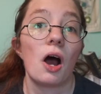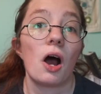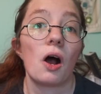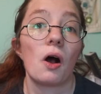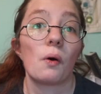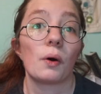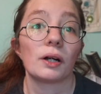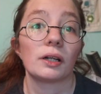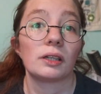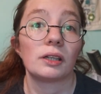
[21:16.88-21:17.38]

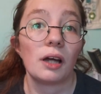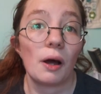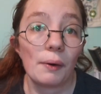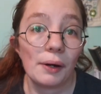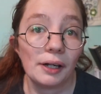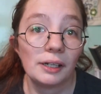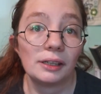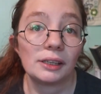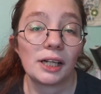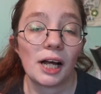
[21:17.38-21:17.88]
or
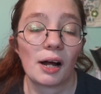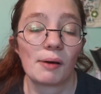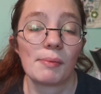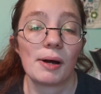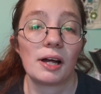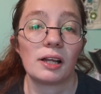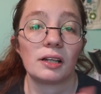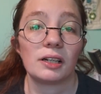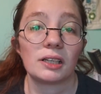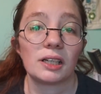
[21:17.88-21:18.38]
sewing, check out my
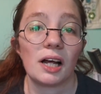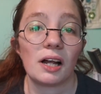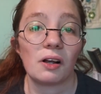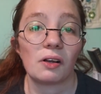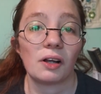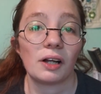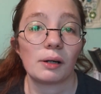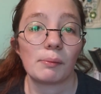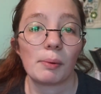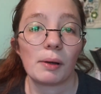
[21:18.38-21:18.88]
other channel
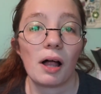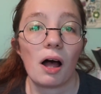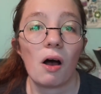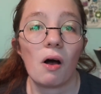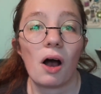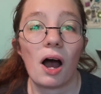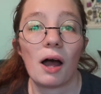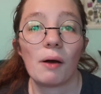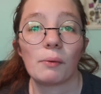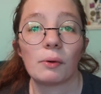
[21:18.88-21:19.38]
links
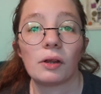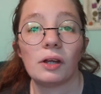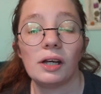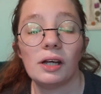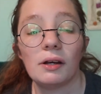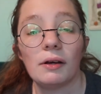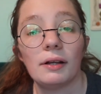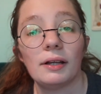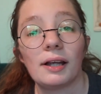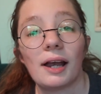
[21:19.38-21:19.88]
below. I will see
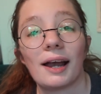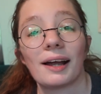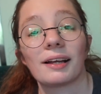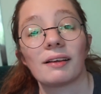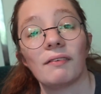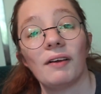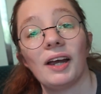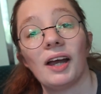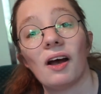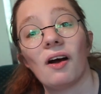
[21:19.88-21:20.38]
you in the next
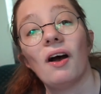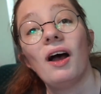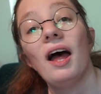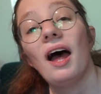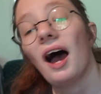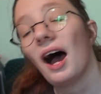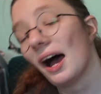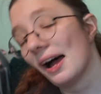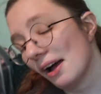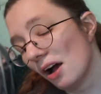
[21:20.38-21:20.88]
video.
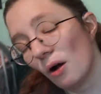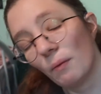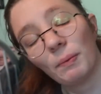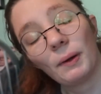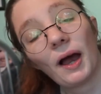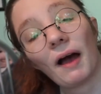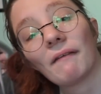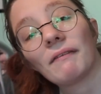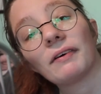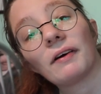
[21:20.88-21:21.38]
I hope you
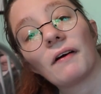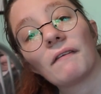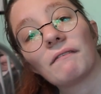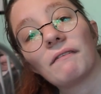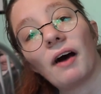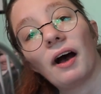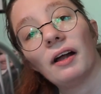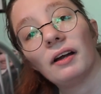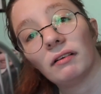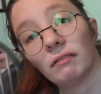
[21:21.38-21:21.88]
have your own
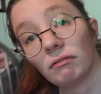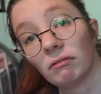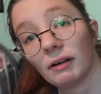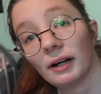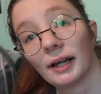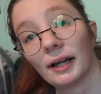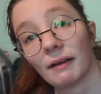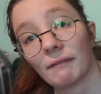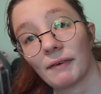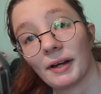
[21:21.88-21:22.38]
fun
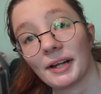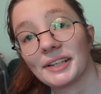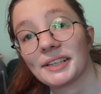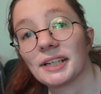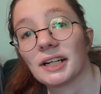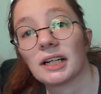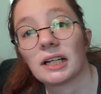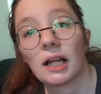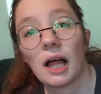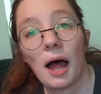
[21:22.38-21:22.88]
reading adventures.